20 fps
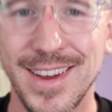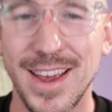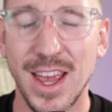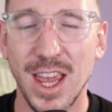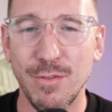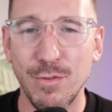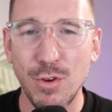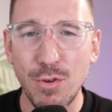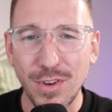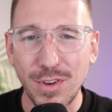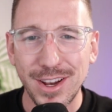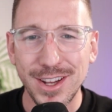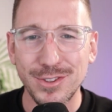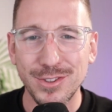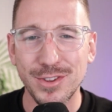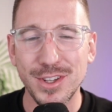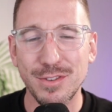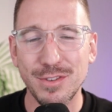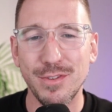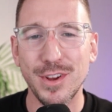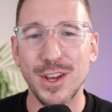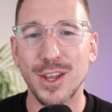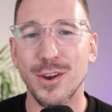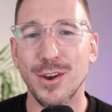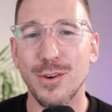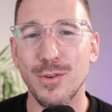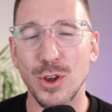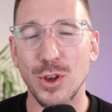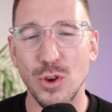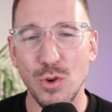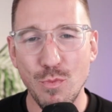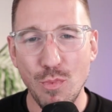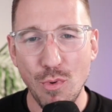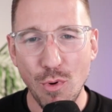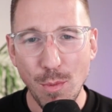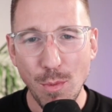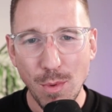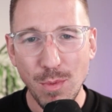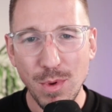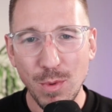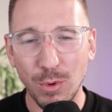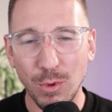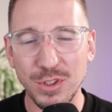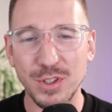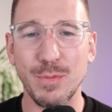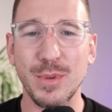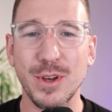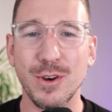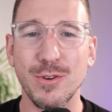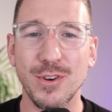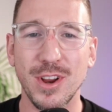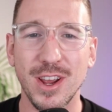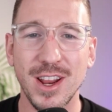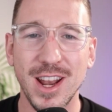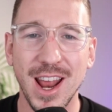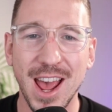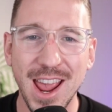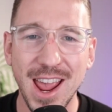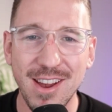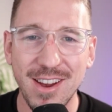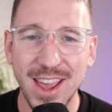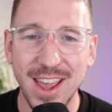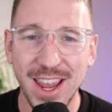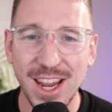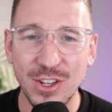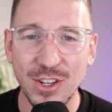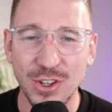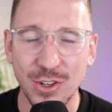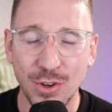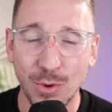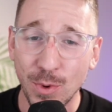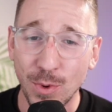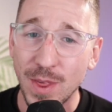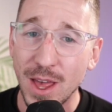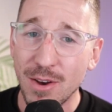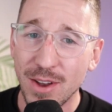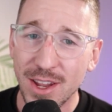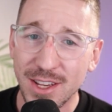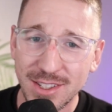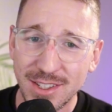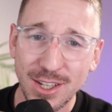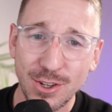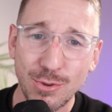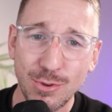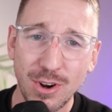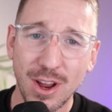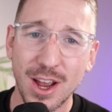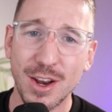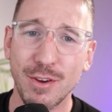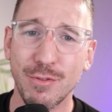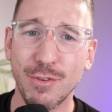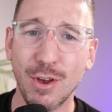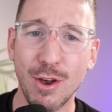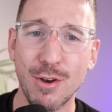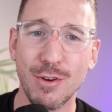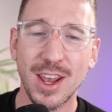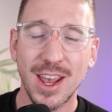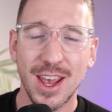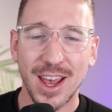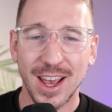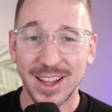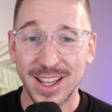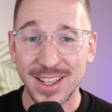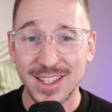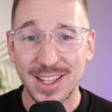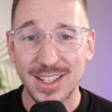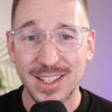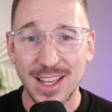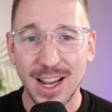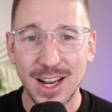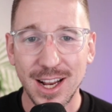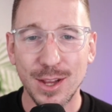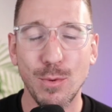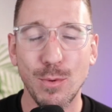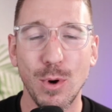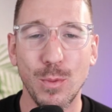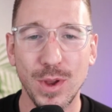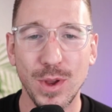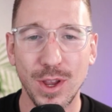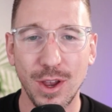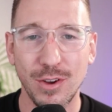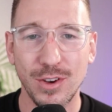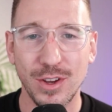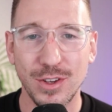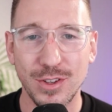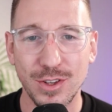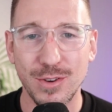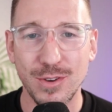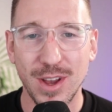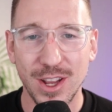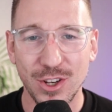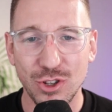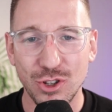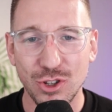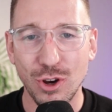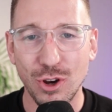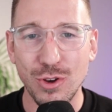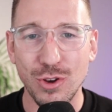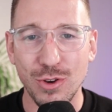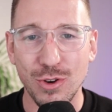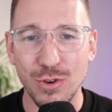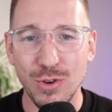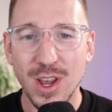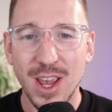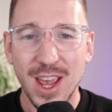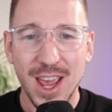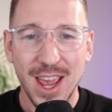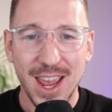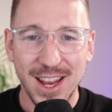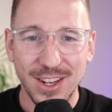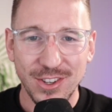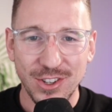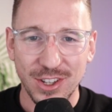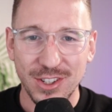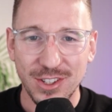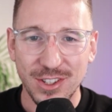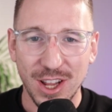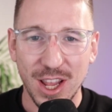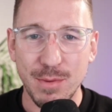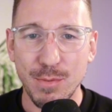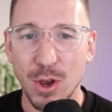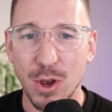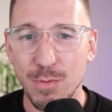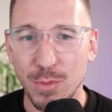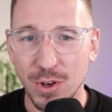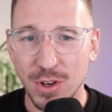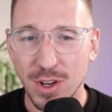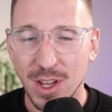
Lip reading: If you've clicked on this video, you probably want to build an AI agent without a single line of code. And that's exactly what we're going to do and show you in just a moment.